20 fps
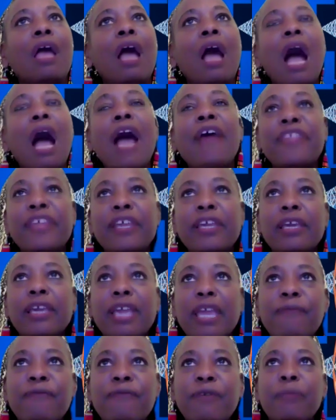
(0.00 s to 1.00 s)
I think it
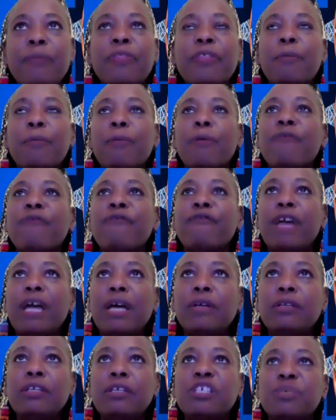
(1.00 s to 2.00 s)
came from the
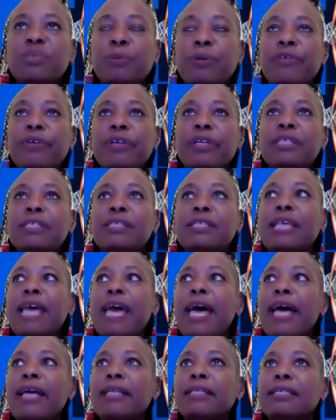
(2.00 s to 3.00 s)
profound experience
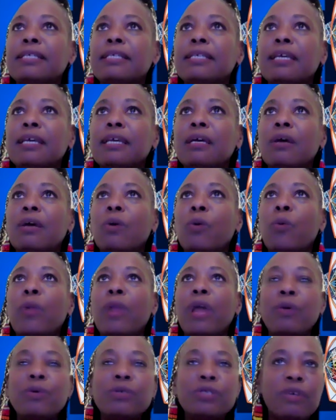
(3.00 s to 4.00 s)
that when
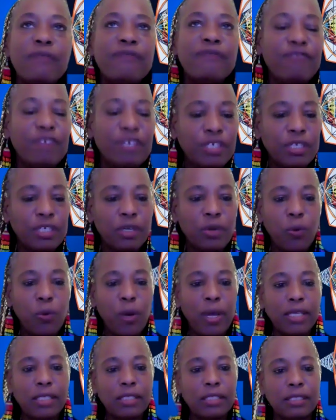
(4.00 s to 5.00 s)
I was on vision
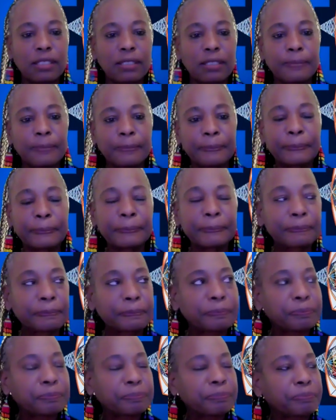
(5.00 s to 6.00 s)
quests
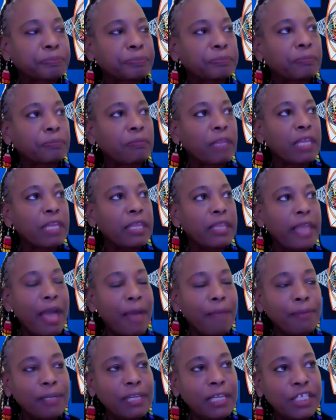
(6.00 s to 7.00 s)
in the
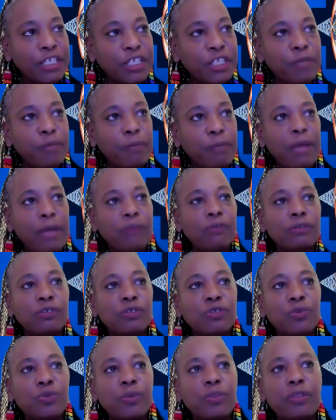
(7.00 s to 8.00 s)
Appalachian
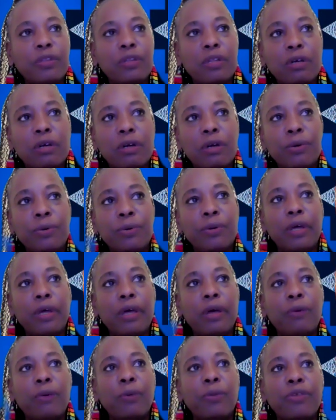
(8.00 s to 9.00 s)
Mountains with the
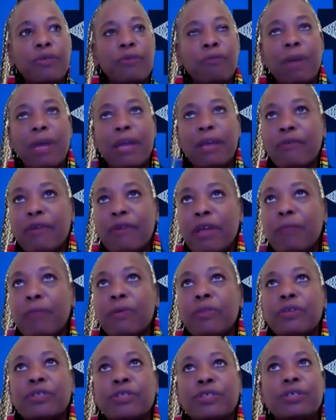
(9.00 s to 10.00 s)
Lakota, with my
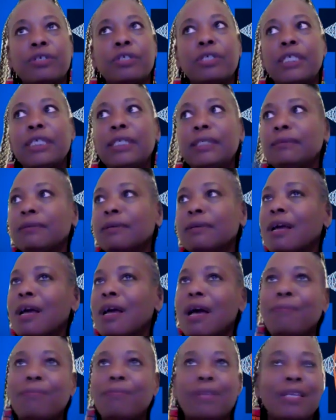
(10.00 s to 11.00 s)
grandmother Shirley,
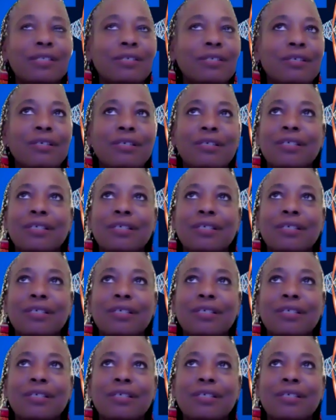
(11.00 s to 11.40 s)
God bless her.